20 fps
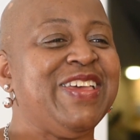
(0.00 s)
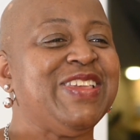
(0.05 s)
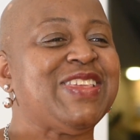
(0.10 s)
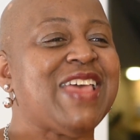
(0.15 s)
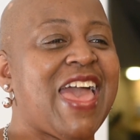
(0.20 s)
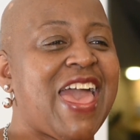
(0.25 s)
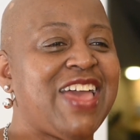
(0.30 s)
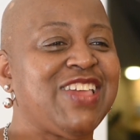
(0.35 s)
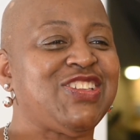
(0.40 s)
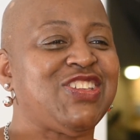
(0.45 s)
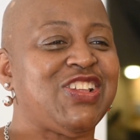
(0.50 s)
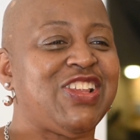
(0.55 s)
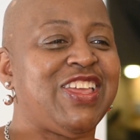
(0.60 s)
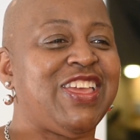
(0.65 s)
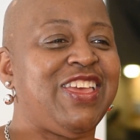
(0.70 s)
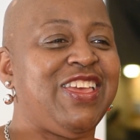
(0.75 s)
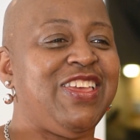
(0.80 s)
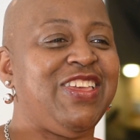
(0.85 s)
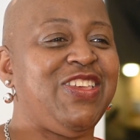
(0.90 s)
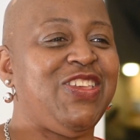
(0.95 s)
So
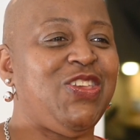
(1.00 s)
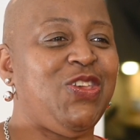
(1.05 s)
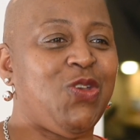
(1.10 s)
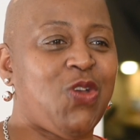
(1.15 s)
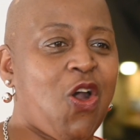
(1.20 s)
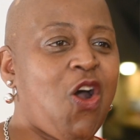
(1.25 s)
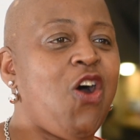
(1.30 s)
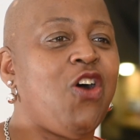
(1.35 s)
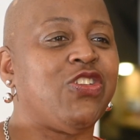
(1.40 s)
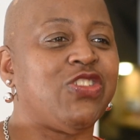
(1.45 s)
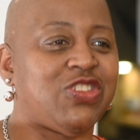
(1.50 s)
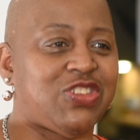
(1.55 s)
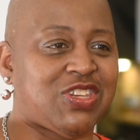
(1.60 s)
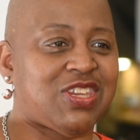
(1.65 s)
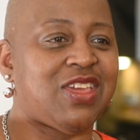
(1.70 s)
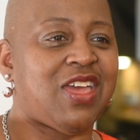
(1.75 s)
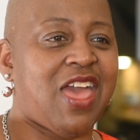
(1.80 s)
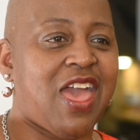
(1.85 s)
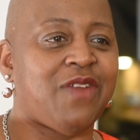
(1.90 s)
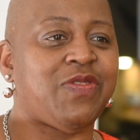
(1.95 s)
actually, you
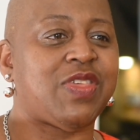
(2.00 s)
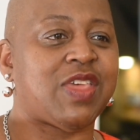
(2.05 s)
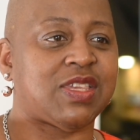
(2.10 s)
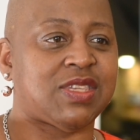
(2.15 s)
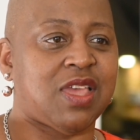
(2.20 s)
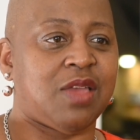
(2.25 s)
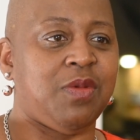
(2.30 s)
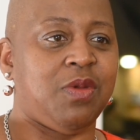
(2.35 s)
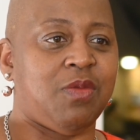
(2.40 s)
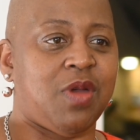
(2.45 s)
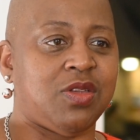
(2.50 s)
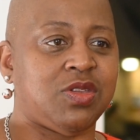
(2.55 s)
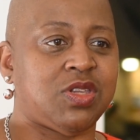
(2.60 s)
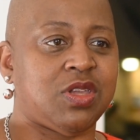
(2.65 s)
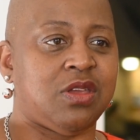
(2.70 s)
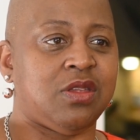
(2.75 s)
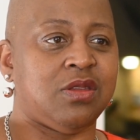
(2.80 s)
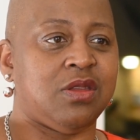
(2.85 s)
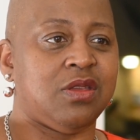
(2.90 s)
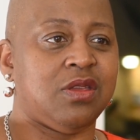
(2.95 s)
can't have that same
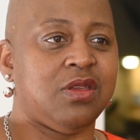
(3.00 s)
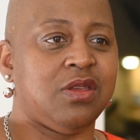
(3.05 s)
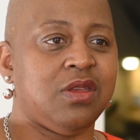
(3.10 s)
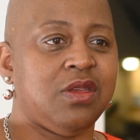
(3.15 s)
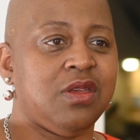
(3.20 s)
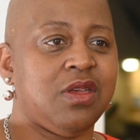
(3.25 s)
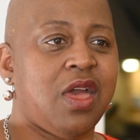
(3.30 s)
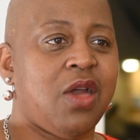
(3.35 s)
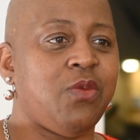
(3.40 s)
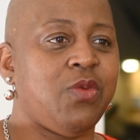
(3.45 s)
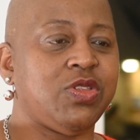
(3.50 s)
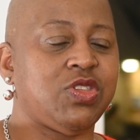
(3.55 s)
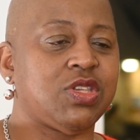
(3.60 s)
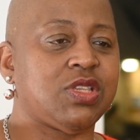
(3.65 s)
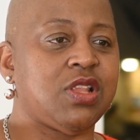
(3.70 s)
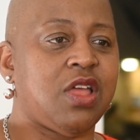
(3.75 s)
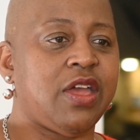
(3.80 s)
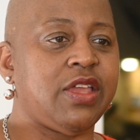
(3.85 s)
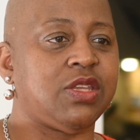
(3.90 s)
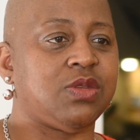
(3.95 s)
emotion. Yeah. And we're
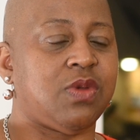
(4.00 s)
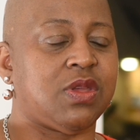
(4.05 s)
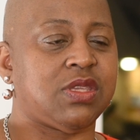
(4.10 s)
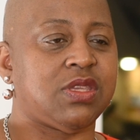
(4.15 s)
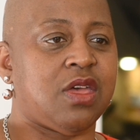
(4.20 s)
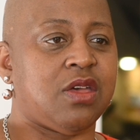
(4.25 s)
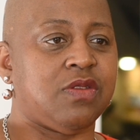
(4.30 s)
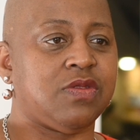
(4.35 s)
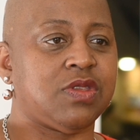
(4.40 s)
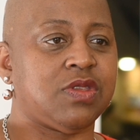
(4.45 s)
just lying to ourselves.